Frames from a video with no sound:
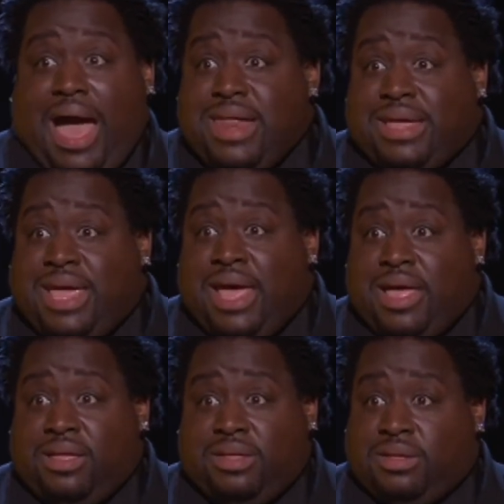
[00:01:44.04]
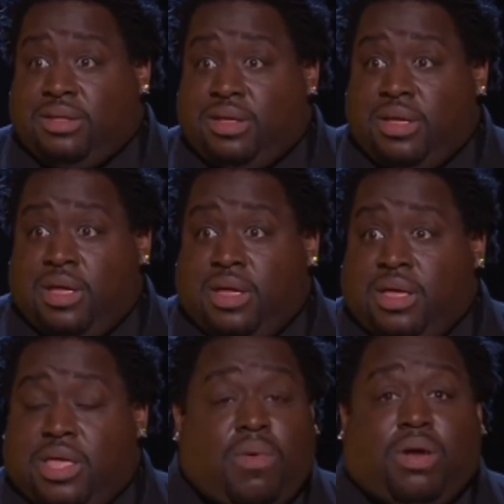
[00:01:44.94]
I didn't care.
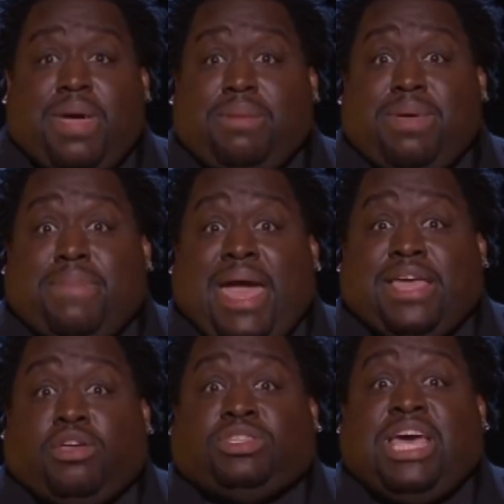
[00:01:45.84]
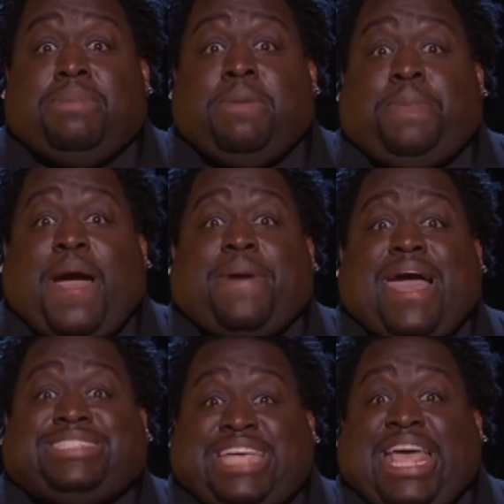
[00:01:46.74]
You want to make me mad, you tell me
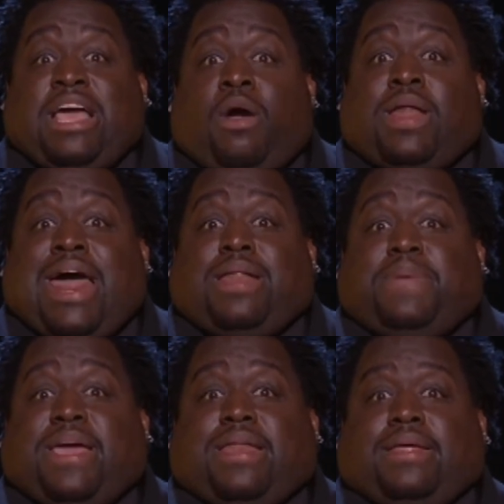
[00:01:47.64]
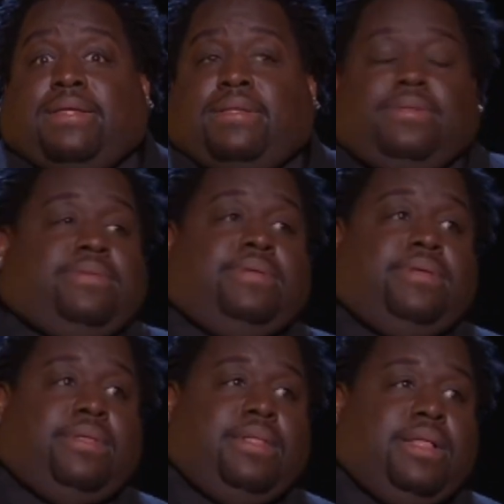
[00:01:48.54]
Popeye chicken going out of business.
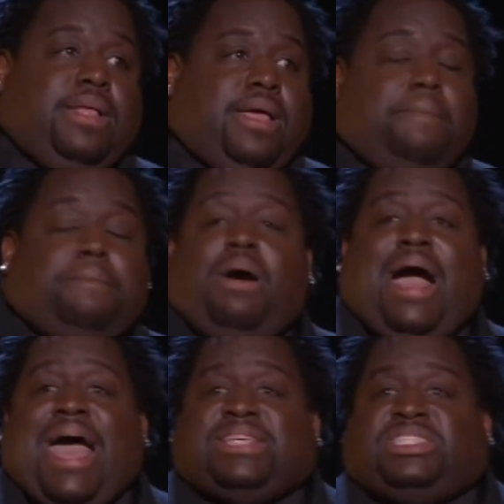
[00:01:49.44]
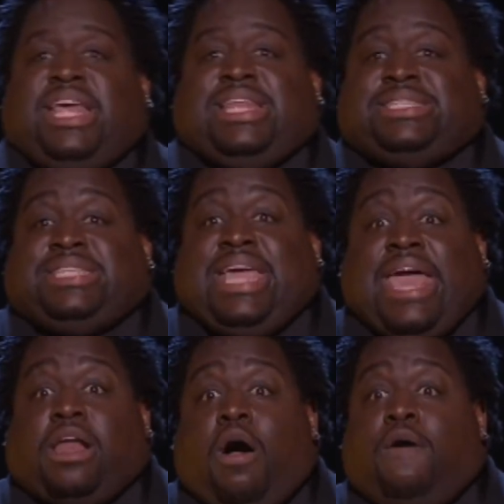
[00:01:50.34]
Boy, I set this
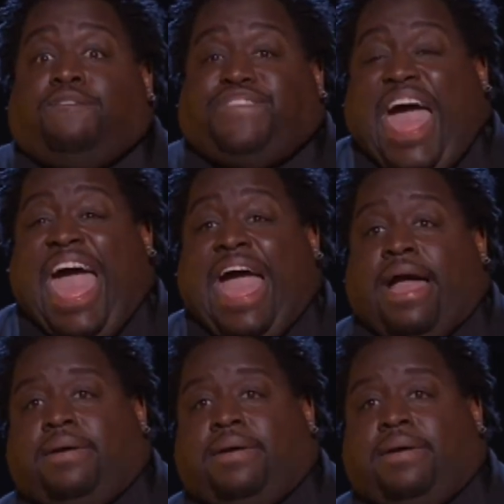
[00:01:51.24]
theater on fire.